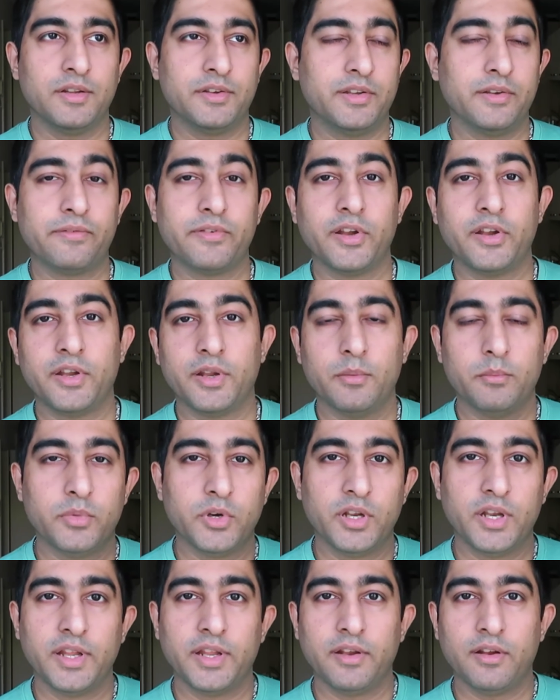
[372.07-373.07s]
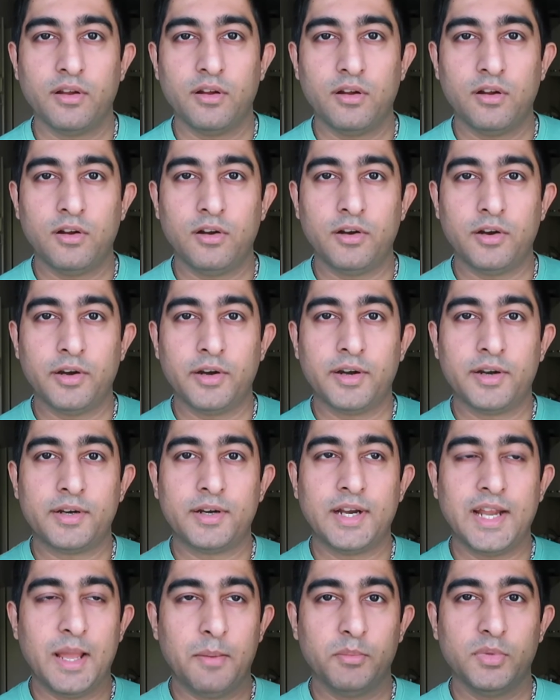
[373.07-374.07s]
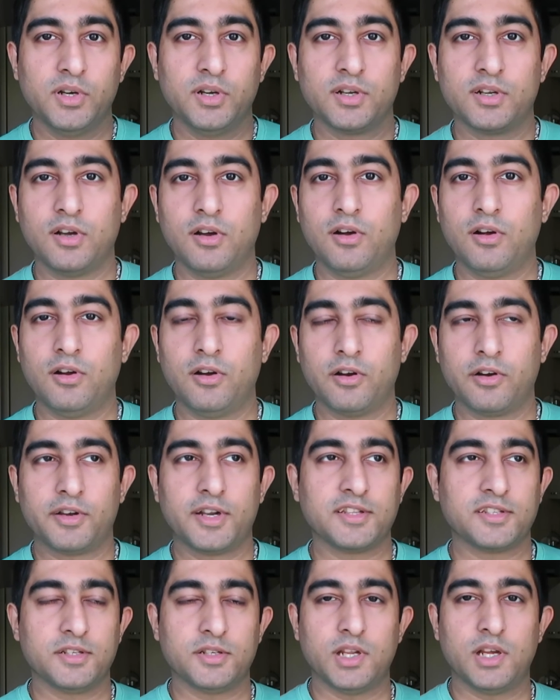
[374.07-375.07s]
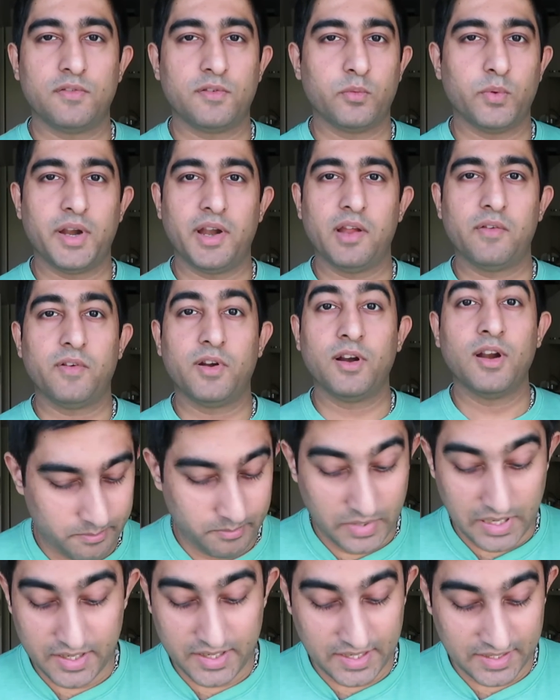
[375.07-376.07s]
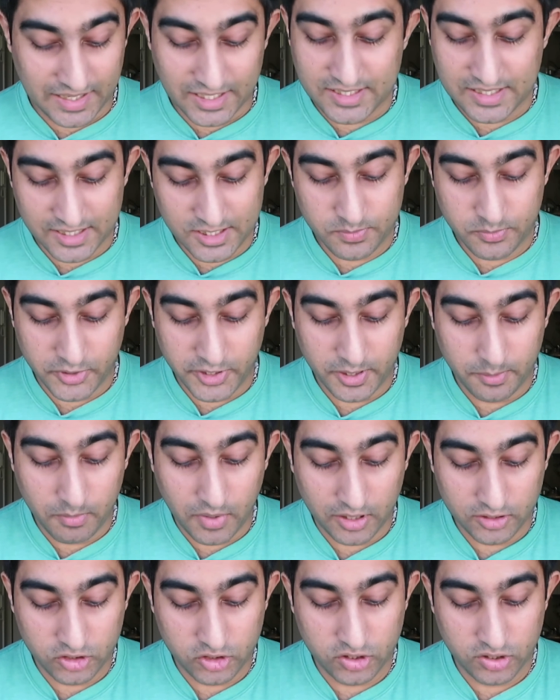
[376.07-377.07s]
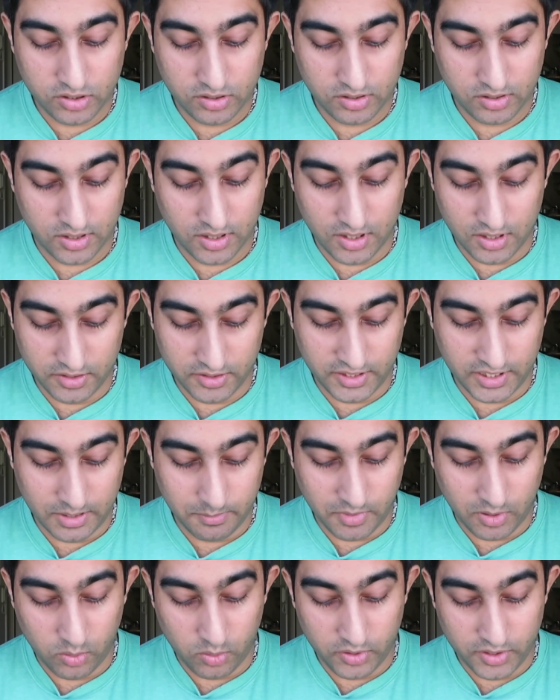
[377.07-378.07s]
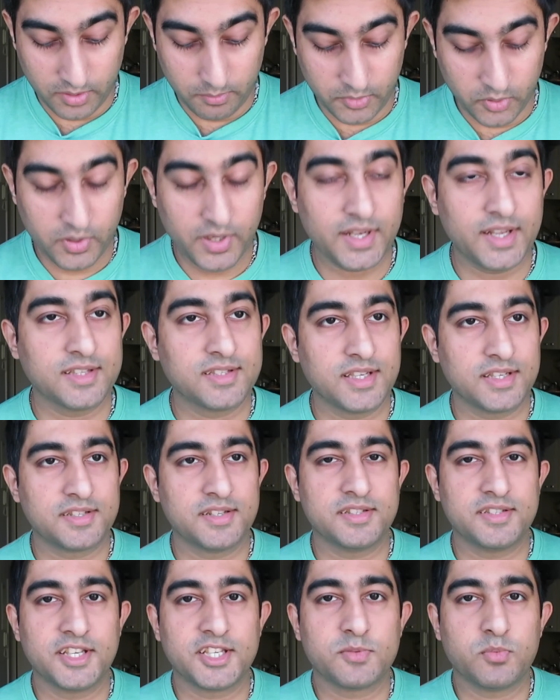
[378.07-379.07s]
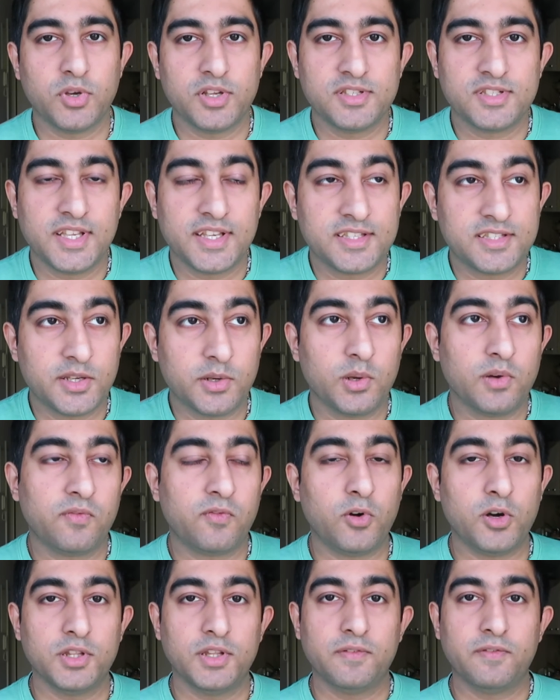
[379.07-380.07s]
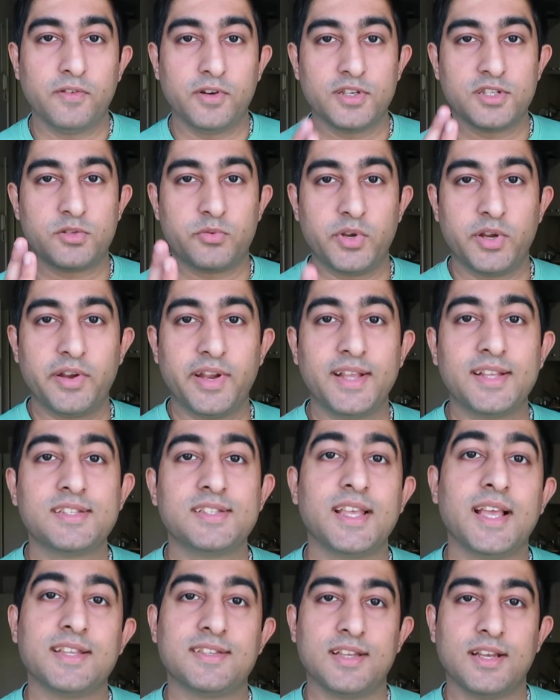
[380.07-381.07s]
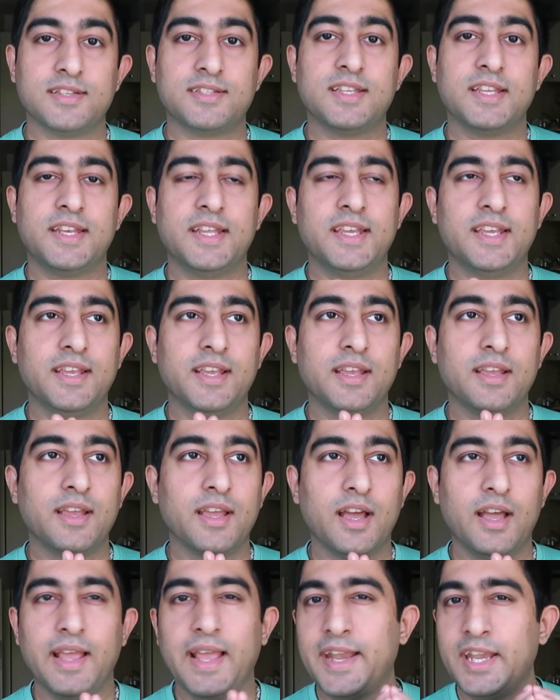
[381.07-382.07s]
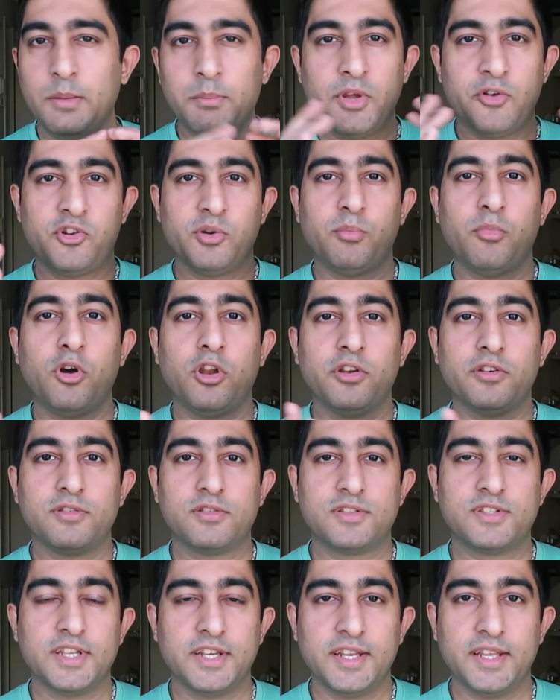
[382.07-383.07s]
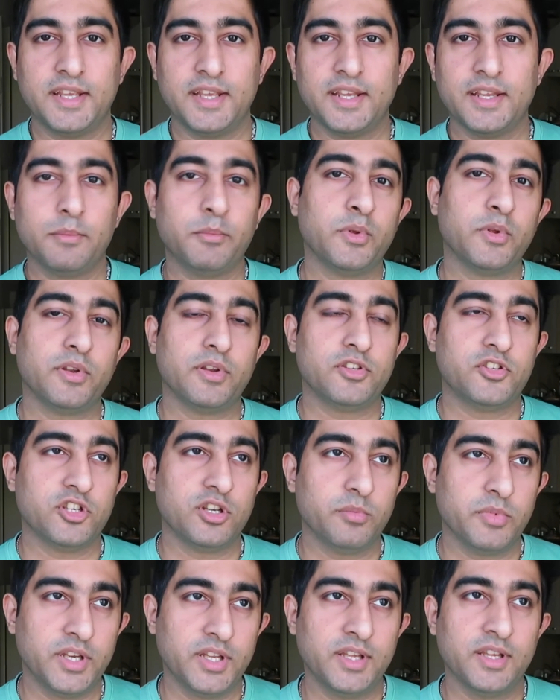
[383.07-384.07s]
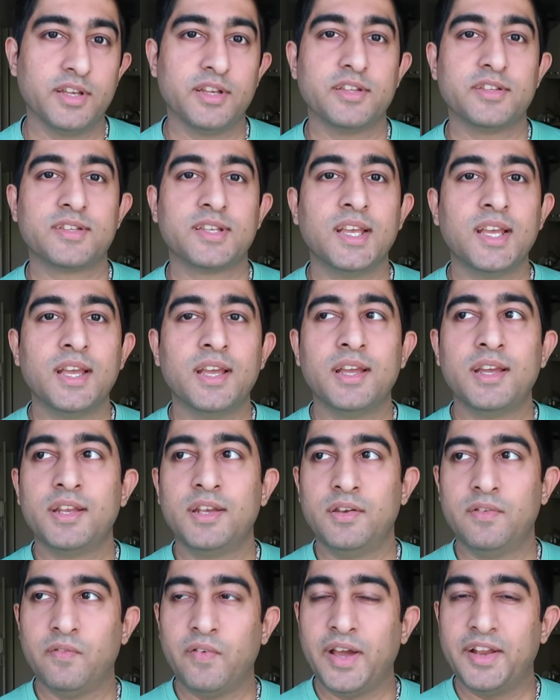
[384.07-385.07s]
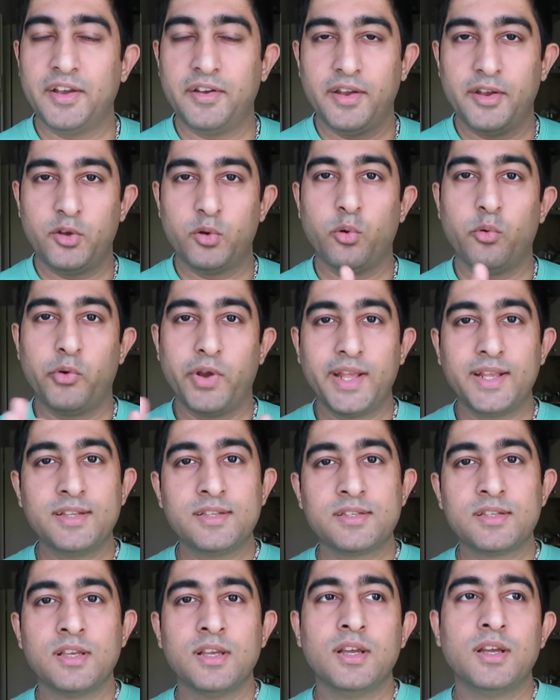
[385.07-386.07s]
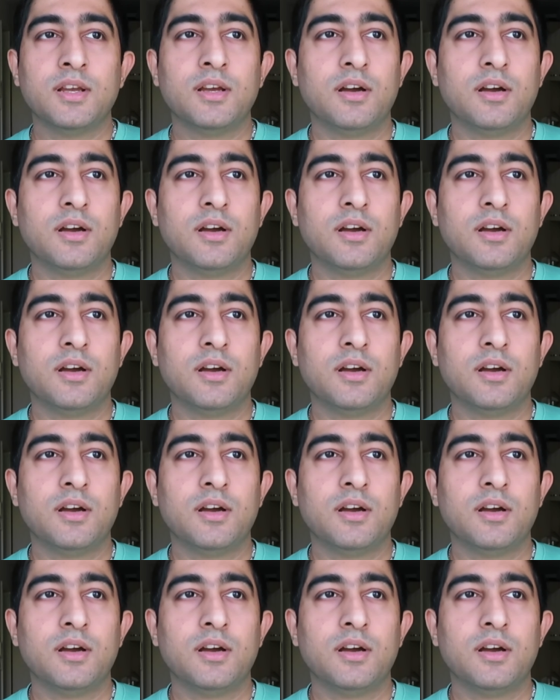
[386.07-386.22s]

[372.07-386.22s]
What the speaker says: different in Berlin or Hamburg or Dusseldorf or wherever, but yeah, that's pretty much the amount in Munich. It's 66.60 for the first 3 rings. Yes, a city, any metropolitan city in Germany is divided into rings.